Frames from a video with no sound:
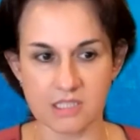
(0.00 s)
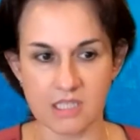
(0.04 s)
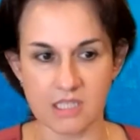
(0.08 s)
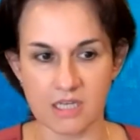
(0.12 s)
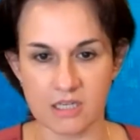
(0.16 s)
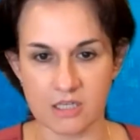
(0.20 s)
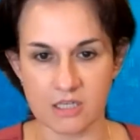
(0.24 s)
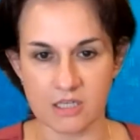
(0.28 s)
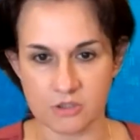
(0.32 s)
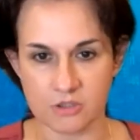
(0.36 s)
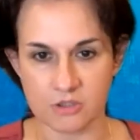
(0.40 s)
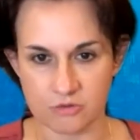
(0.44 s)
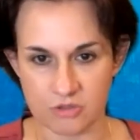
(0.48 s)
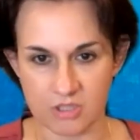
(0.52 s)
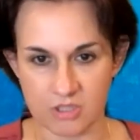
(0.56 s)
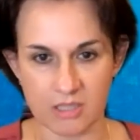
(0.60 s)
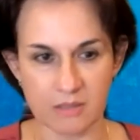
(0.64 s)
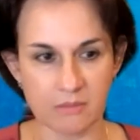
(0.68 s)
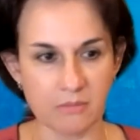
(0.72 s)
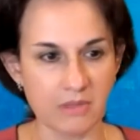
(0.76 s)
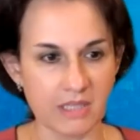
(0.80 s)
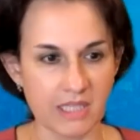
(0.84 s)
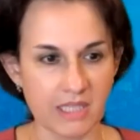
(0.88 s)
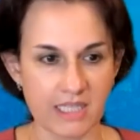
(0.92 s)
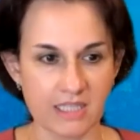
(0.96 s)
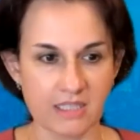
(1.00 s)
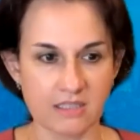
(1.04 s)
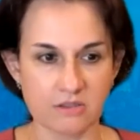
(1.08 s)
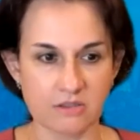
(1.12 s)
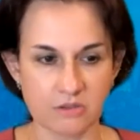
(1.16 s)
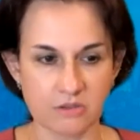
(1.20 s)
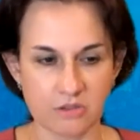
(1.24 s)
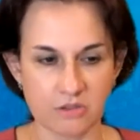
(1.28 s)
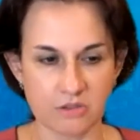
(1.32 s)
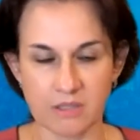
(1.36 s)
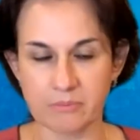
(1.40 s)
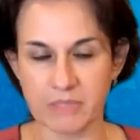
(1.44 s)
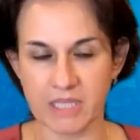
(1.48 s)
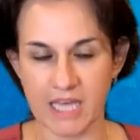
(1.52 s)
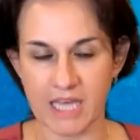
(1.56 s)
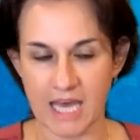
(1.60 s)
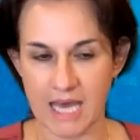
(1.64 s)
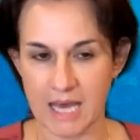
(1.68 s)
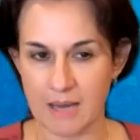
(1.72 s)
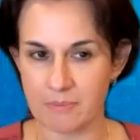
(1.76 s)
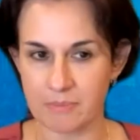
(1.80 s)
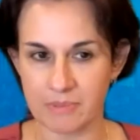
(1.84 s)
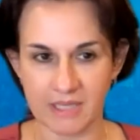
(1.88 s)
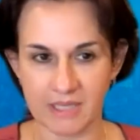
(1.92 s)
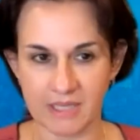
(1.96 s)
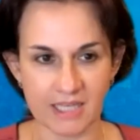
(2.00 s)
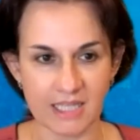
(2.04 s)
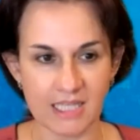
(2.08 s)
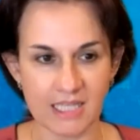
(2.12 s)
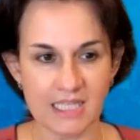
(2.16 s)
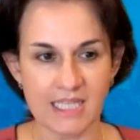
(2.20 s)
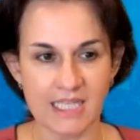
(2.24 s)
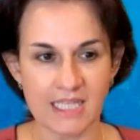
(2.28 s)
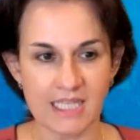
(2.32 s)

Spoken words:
are extremely, extremely happy.